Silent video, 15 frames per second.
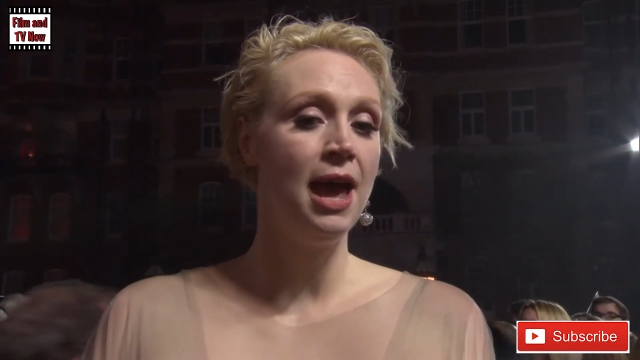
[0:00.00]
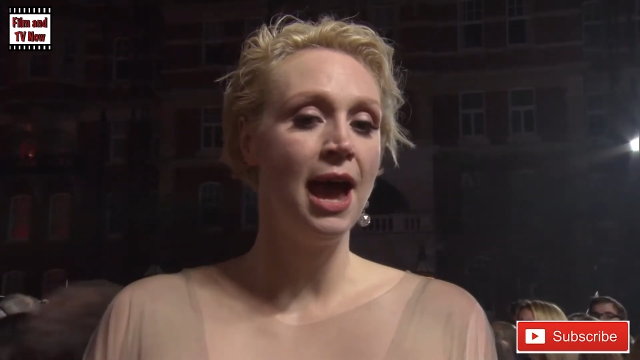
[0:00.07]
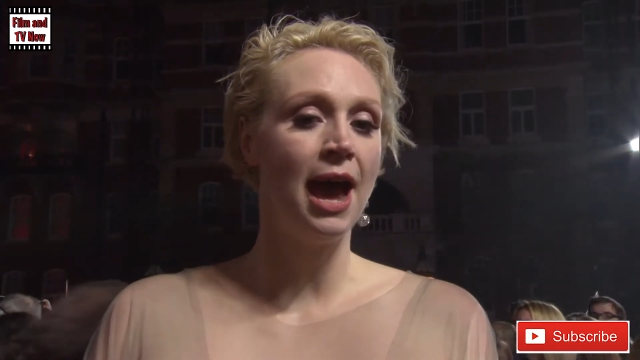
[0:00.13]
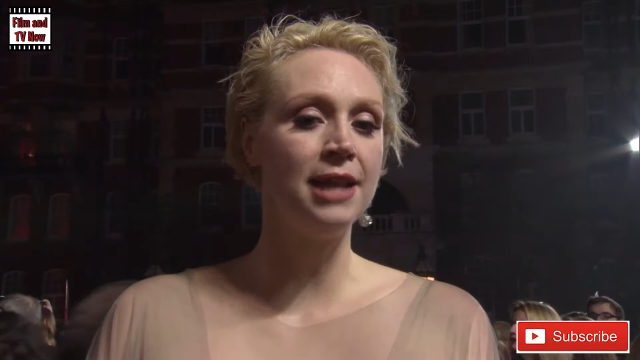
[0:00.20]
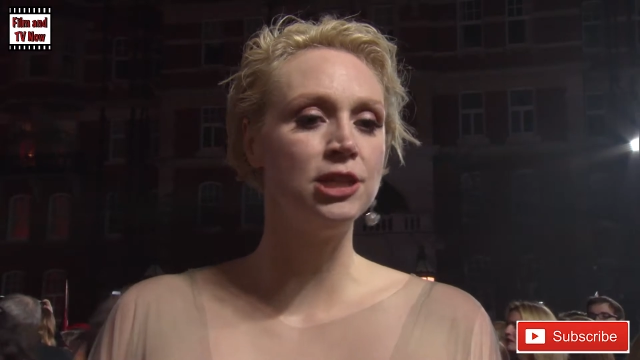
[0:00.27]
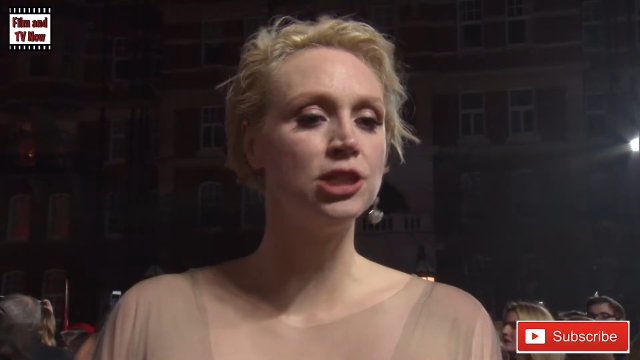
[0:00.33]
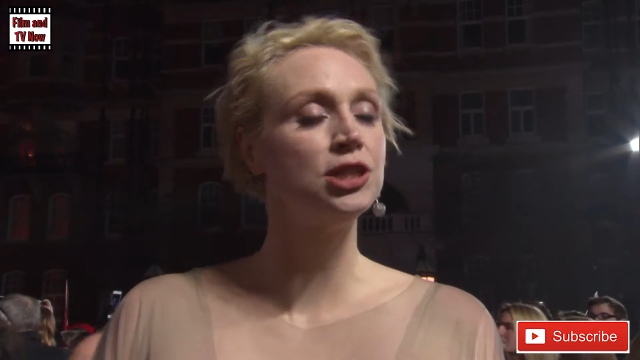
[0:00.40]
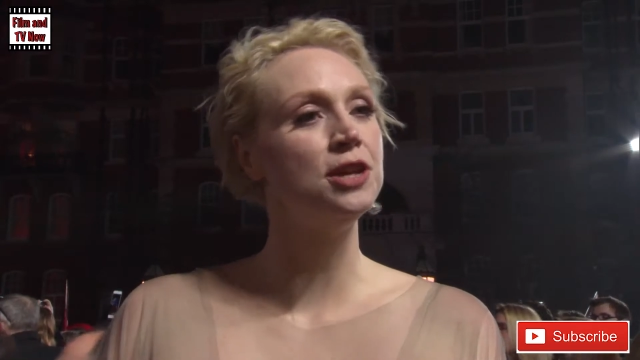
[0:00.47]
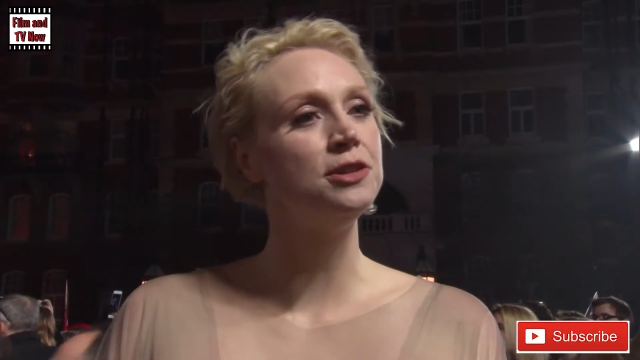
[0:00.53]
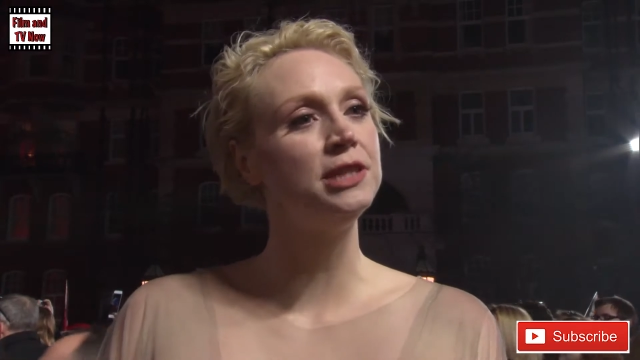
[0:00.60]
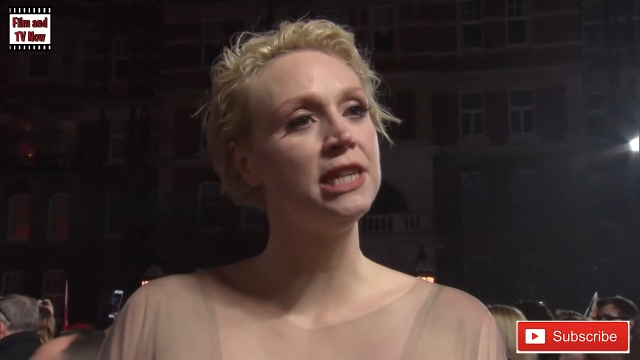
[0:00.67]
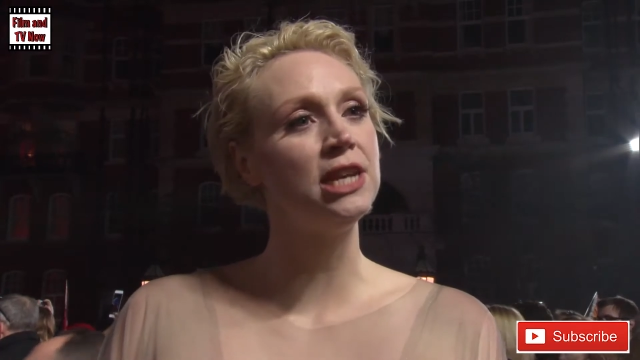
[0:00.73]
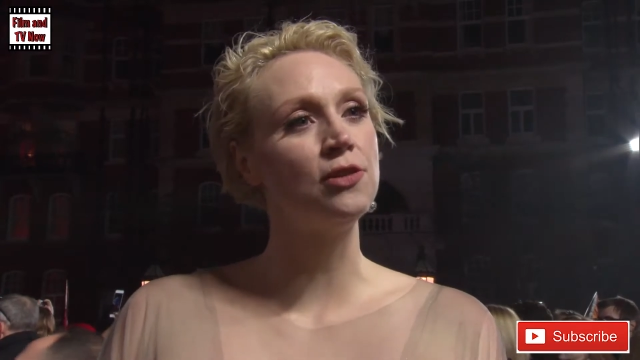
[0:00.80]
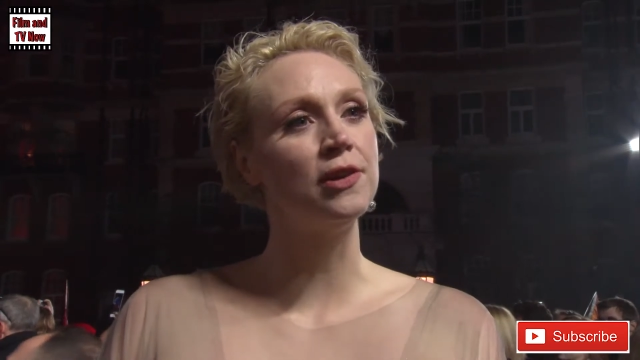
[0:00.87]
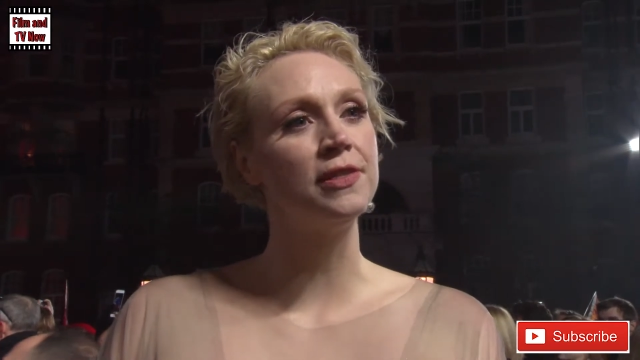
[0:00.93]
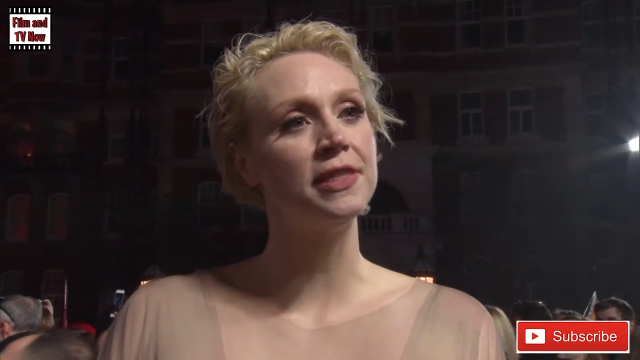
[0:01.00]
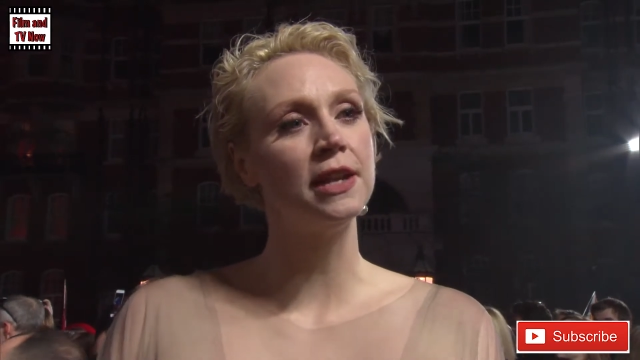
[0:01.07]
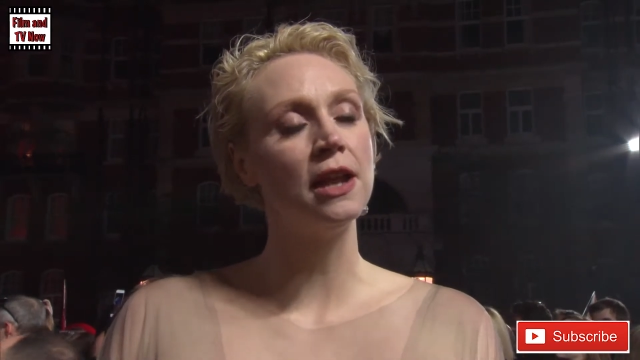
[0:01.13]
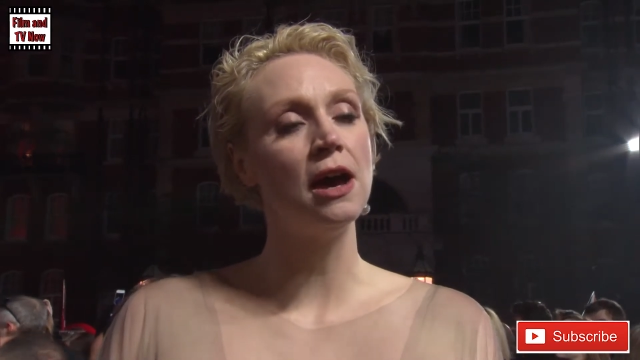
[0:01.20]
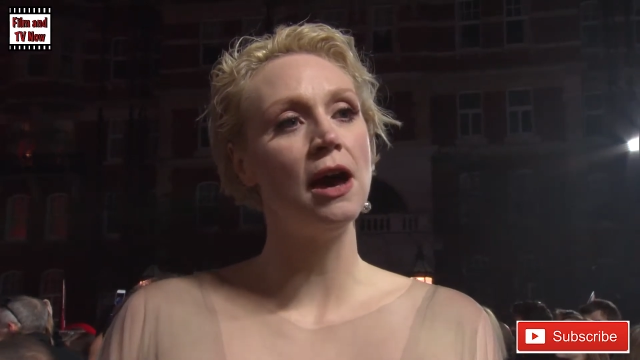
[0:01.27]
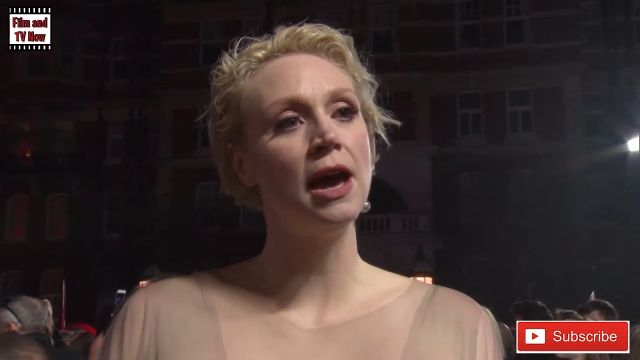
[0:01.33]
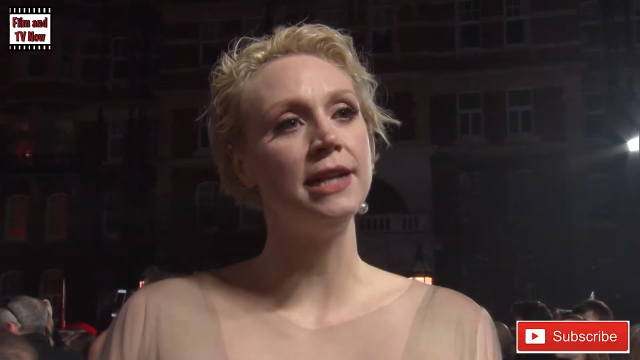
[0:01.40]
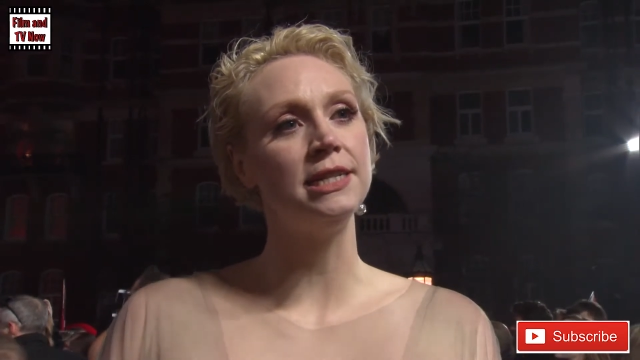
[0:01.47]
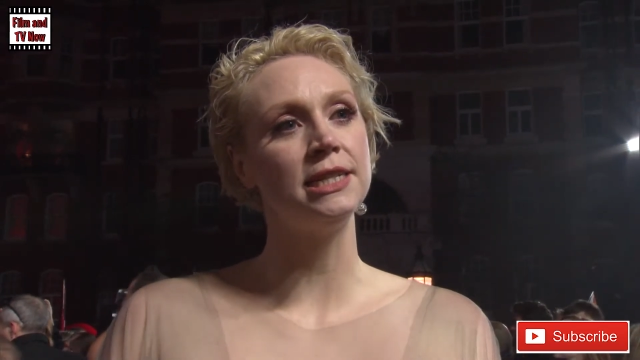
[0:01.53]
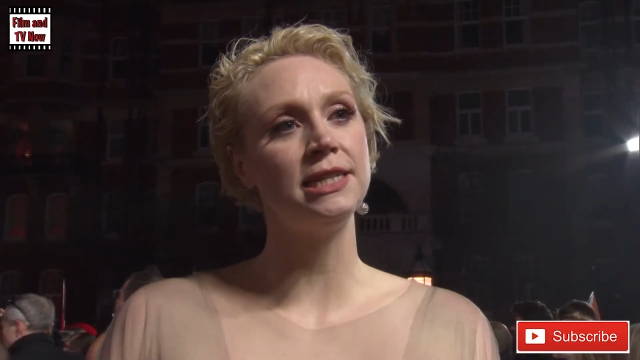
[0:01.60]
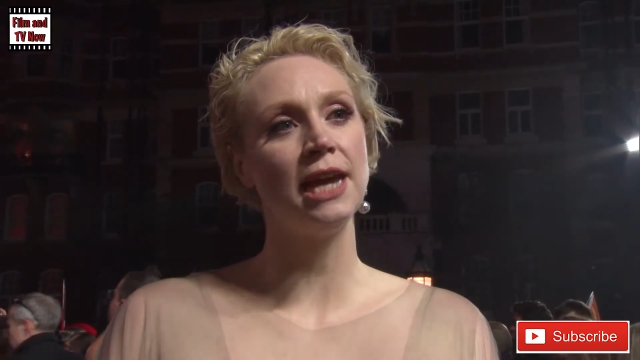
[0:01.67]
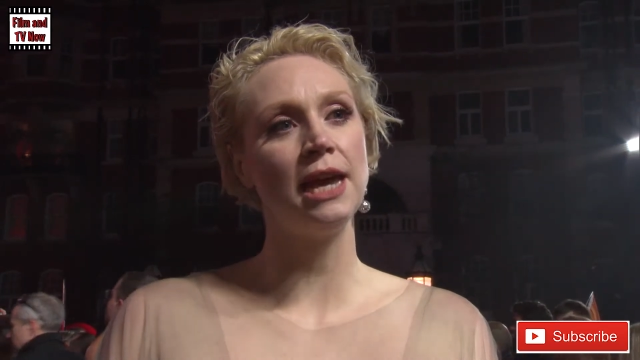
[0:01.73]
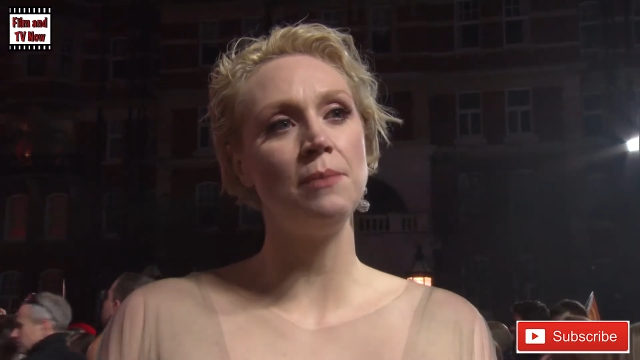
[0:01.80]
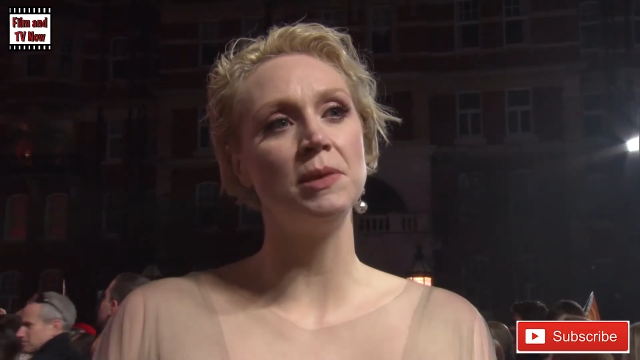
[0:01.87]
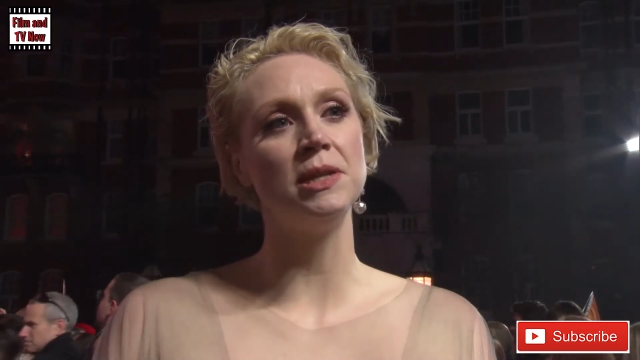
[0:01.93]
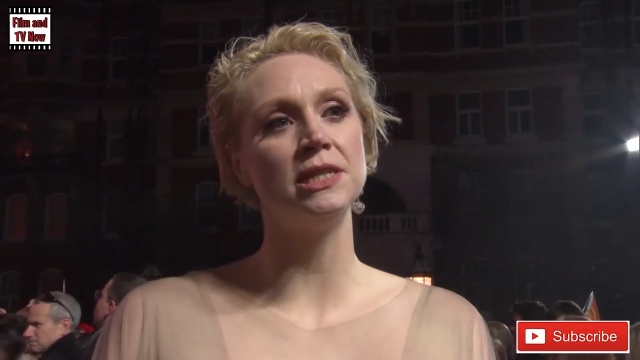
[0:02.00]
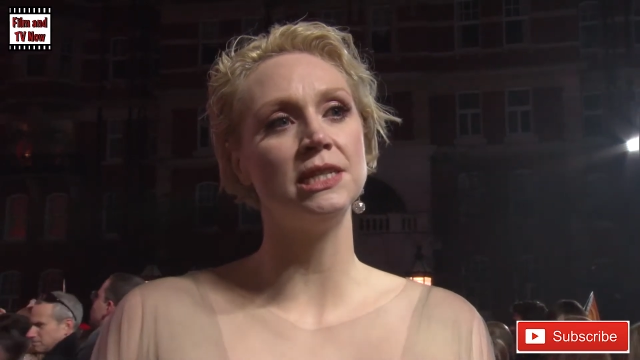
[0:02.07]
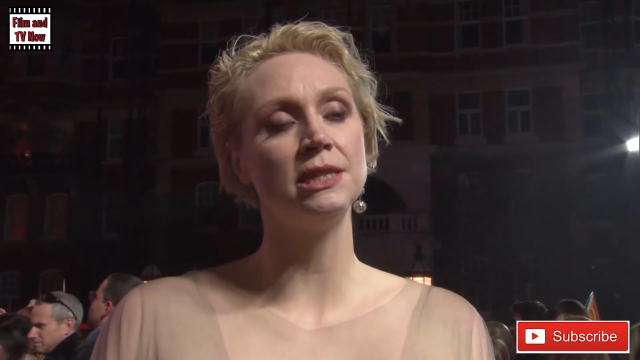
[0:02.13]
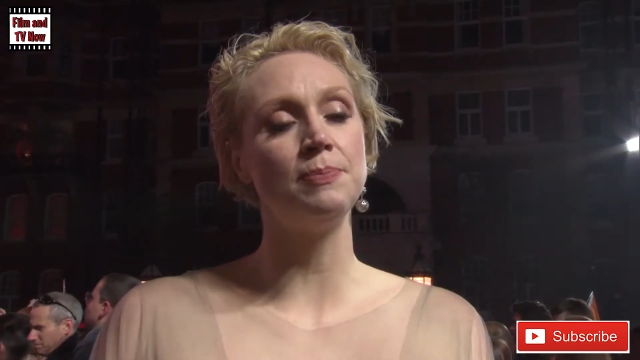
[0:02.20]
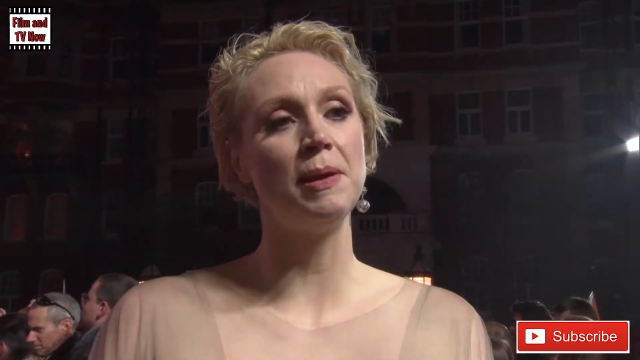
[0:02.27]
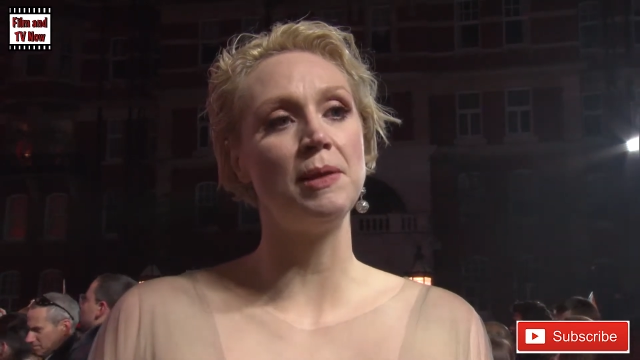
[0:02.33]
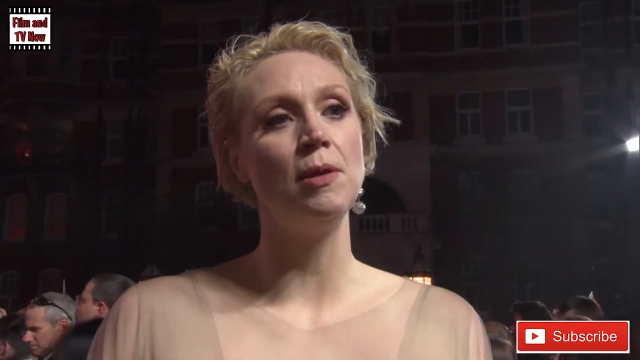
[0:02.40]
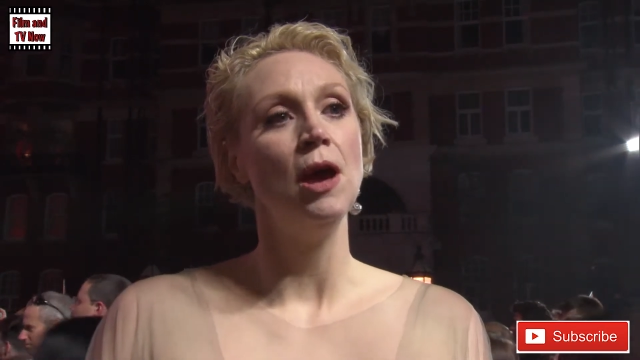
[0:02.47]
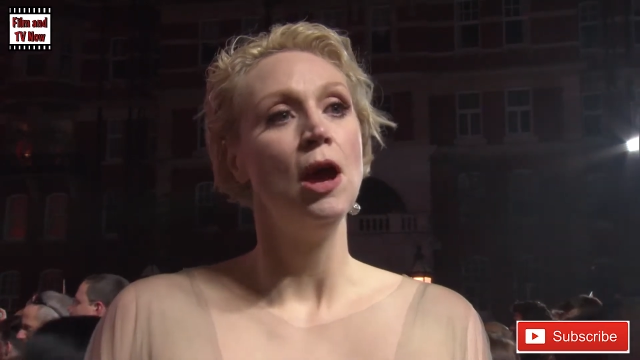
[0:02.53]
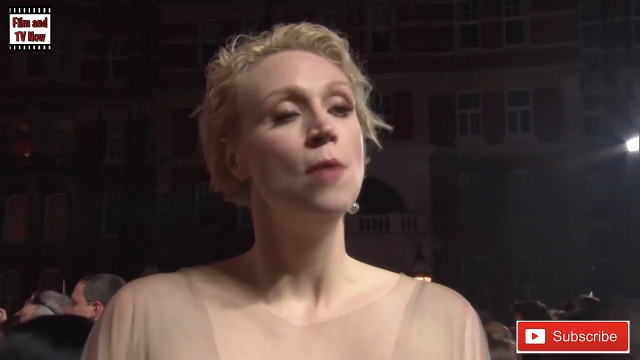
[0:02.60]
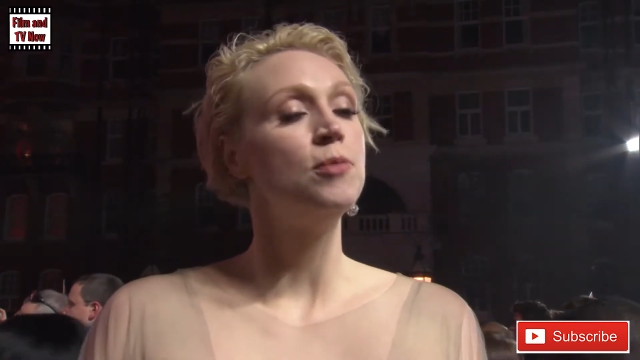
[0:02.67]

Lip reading: and it's no secret that our entertainment has been